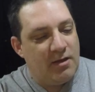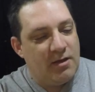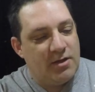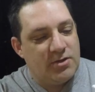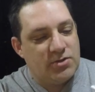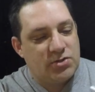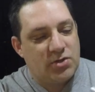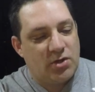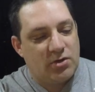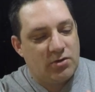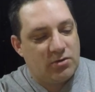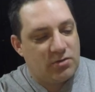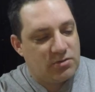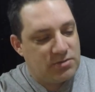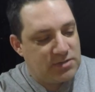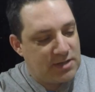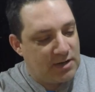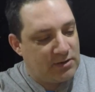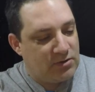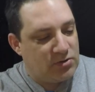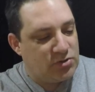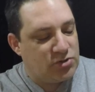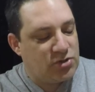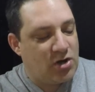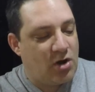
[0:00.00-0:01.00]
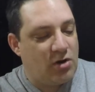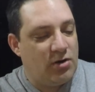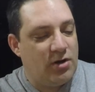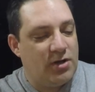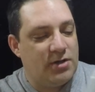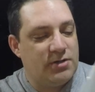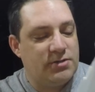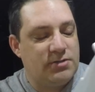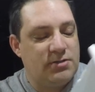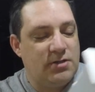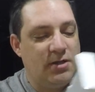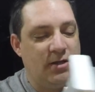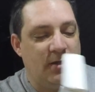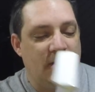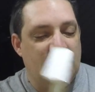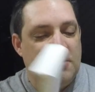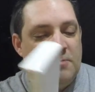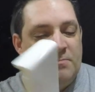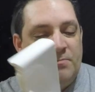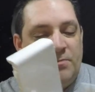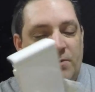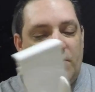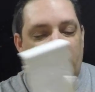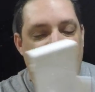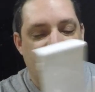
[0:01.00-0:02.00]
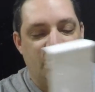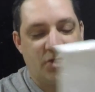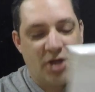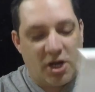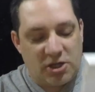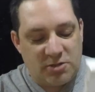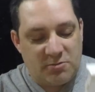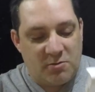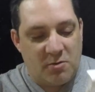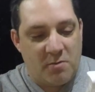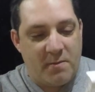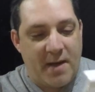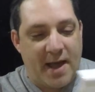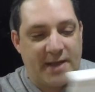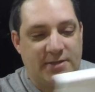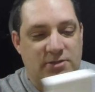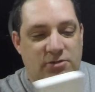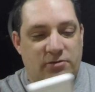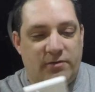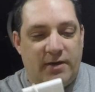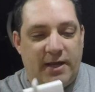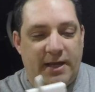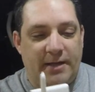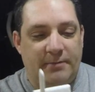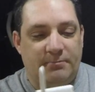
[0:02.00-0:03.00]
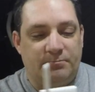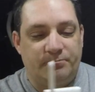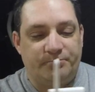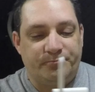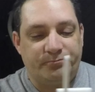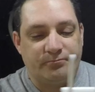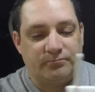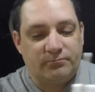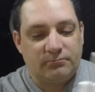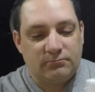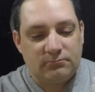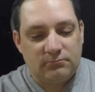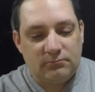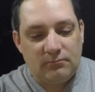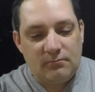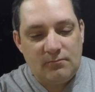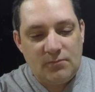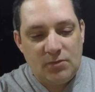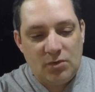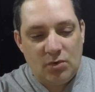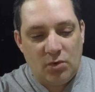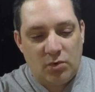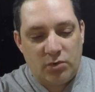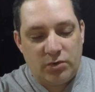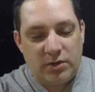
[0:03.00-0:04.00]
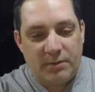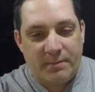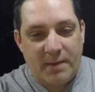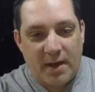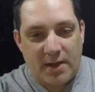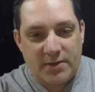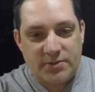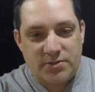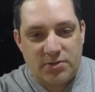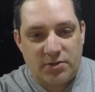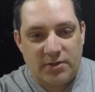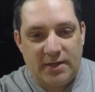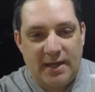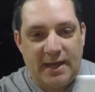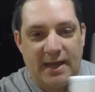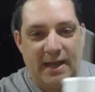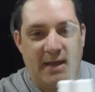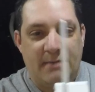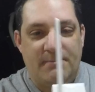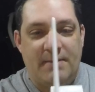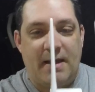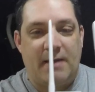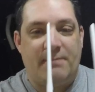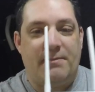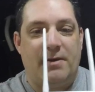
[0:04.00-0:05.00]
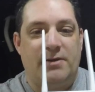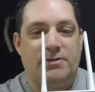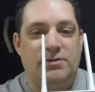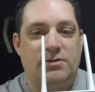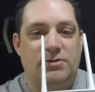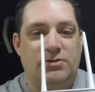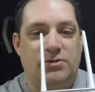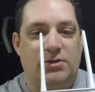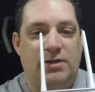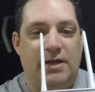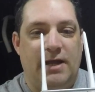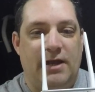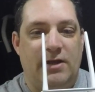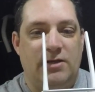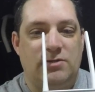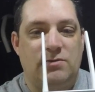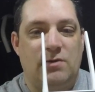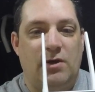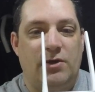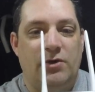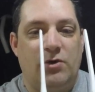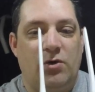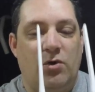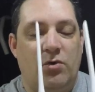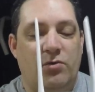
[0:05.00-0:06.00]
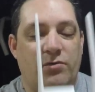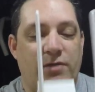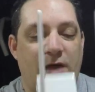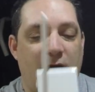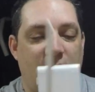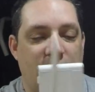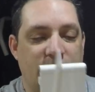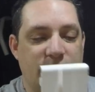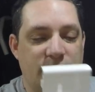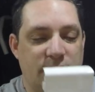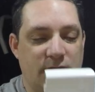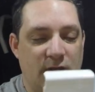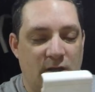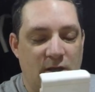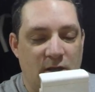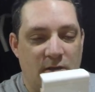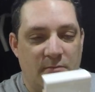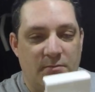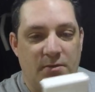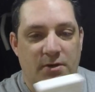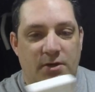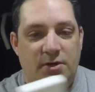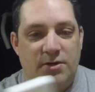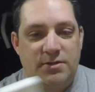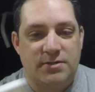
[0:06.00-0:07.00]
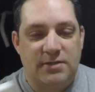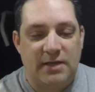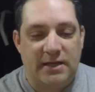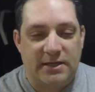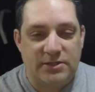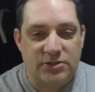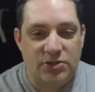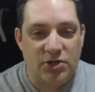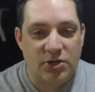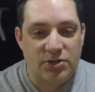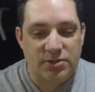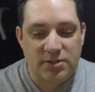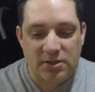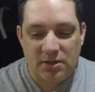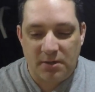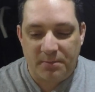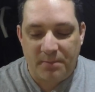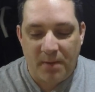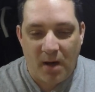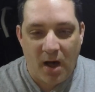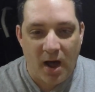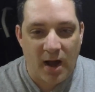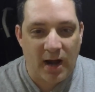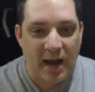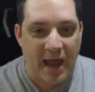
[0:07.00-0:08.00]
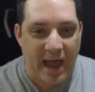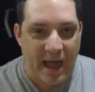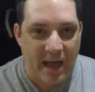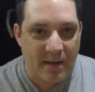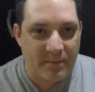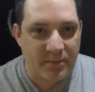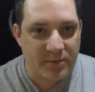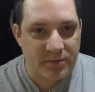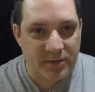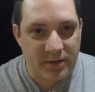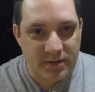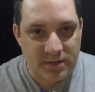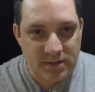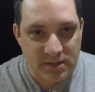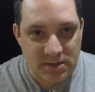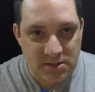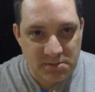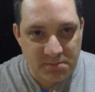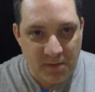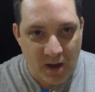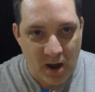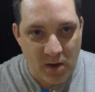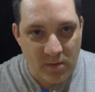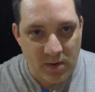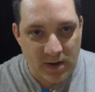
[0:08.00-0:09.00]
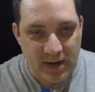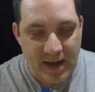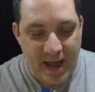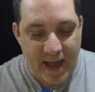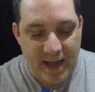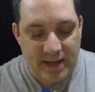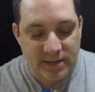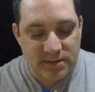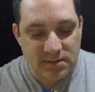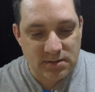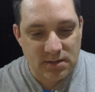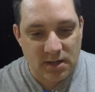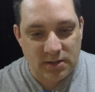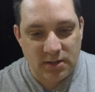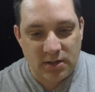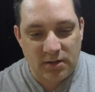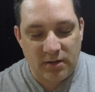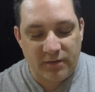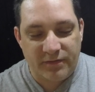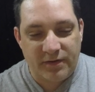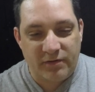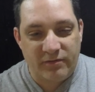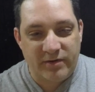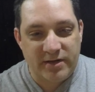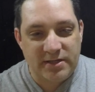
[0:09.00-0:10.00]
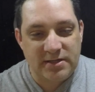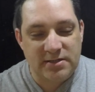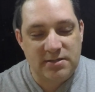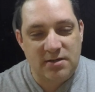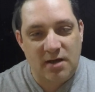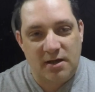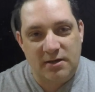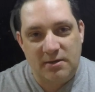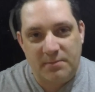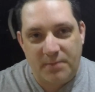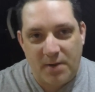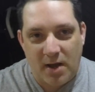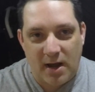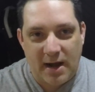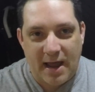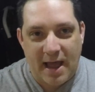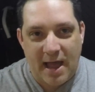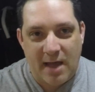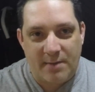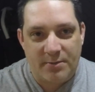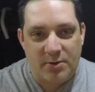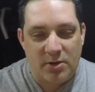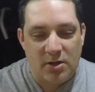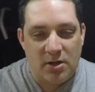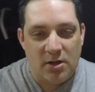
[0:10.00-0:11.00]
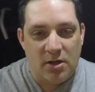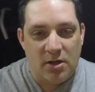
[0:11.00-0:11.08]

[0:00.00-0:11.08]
it's got the same controllers, rechargeable battery, all the buttons on here and back buttons on here as well. You've got all those because it's using the Pilot app that the Inspire 1 has. I don't know if they redesigned the Pilot app